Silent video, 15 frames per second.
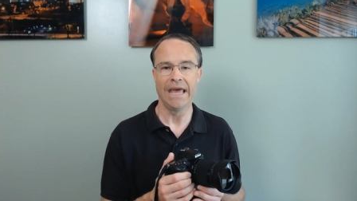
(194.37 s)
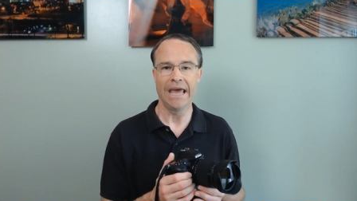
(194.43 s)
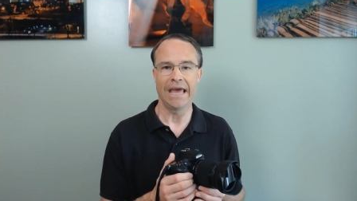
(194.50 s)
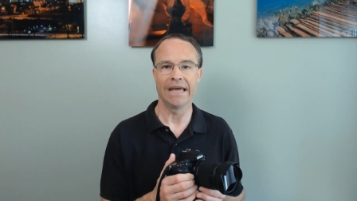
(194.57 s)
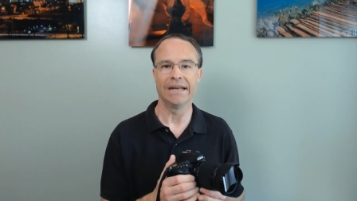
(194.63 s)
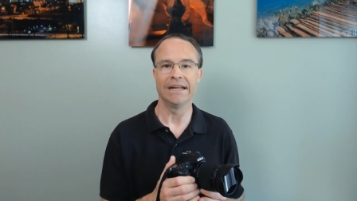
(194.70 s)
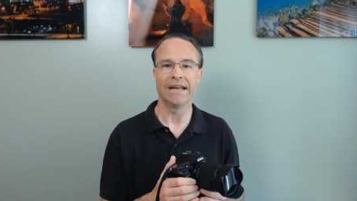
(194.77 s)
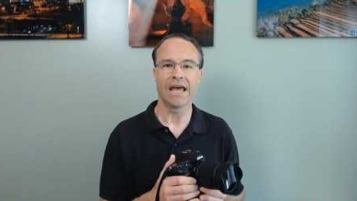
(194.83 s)

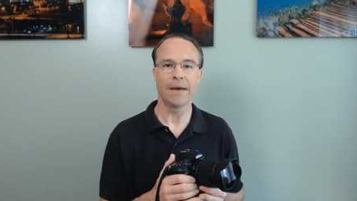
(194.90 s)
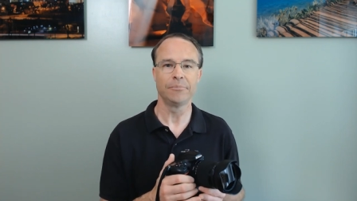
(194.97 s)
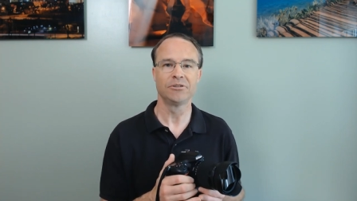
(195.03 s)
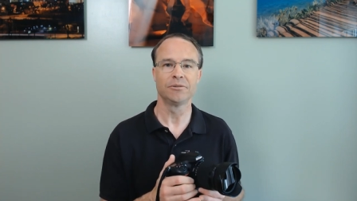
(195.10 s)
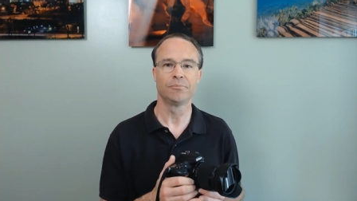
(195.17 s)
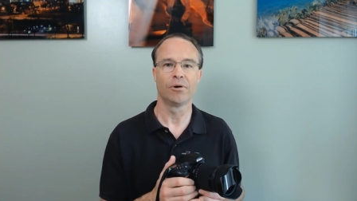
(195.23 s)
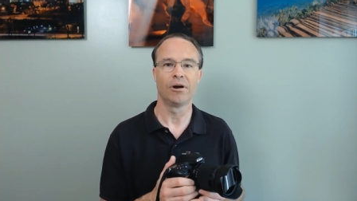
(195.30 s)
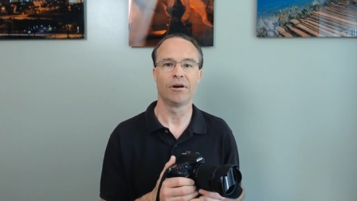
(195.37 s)
And in
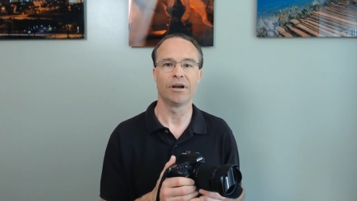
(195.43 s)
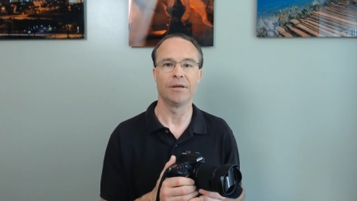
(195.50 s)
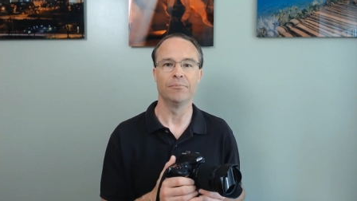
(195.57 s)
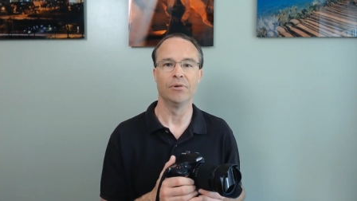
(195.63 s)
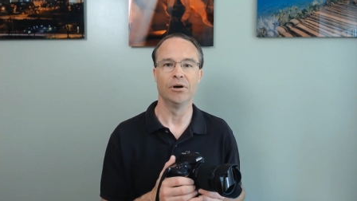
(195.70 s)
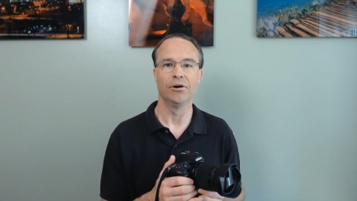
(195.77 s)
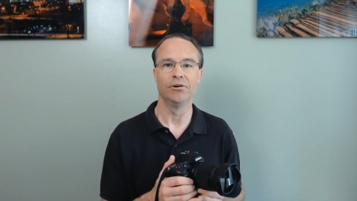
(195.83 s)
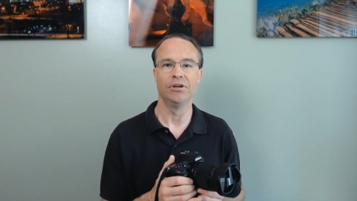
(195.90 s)
aperture priority
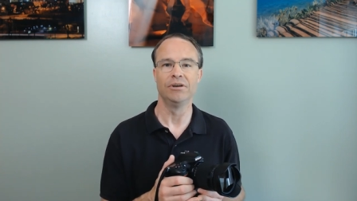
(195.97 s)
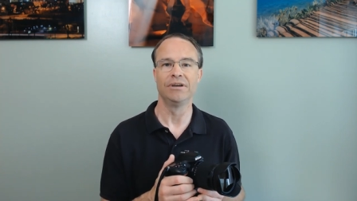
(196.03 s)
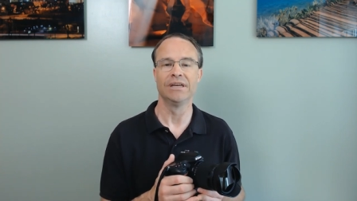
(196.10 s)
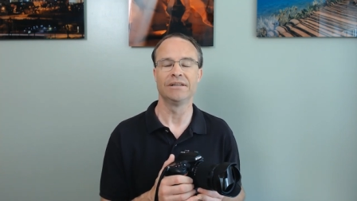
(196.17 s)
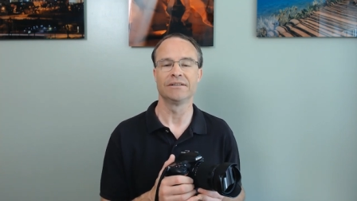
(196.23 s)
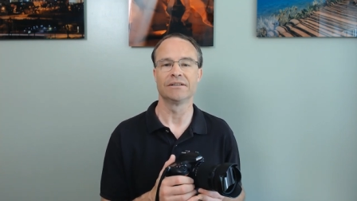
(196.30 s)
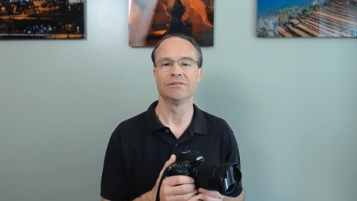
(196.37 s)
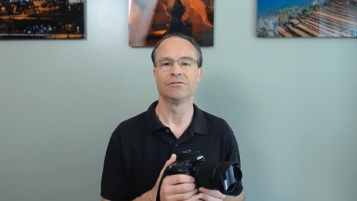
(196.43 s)
mode, you
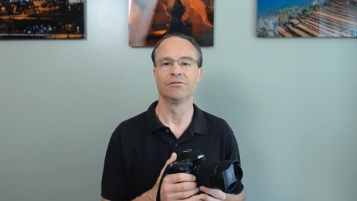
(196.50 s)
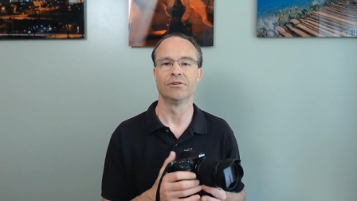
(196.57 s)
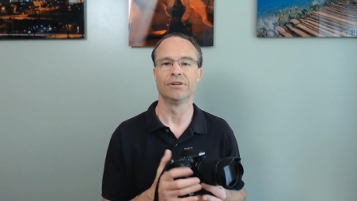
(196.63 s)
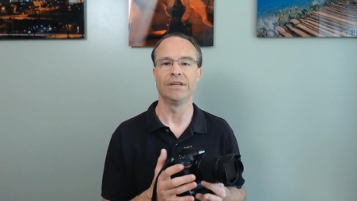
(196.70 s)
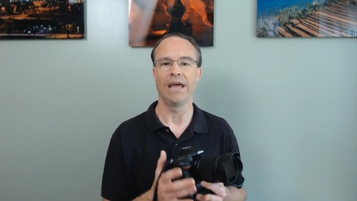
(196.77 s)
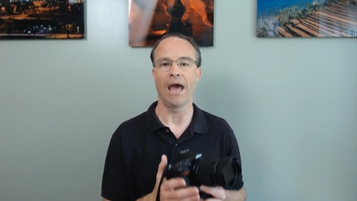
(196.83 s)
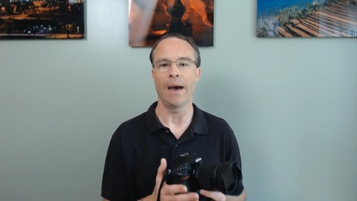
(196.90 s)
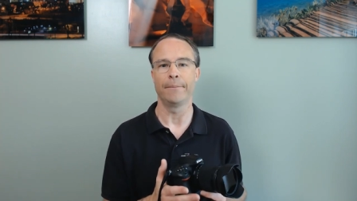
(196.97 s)
get to control
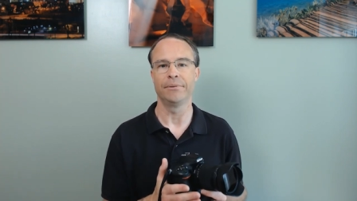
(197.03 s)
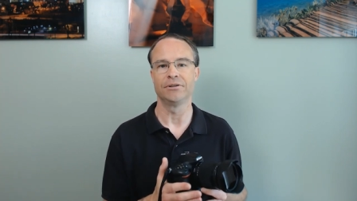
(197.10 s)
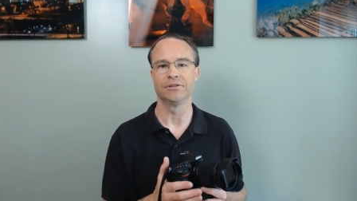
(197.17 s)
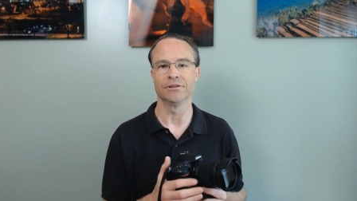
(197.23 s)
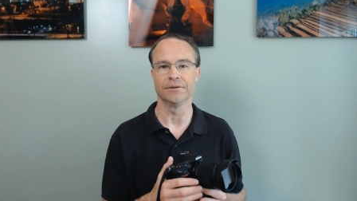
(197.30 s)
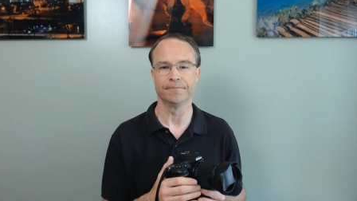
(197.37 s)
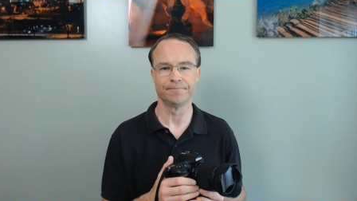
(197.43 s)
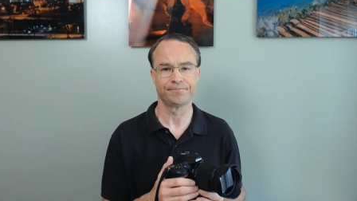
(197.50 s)
the aperture.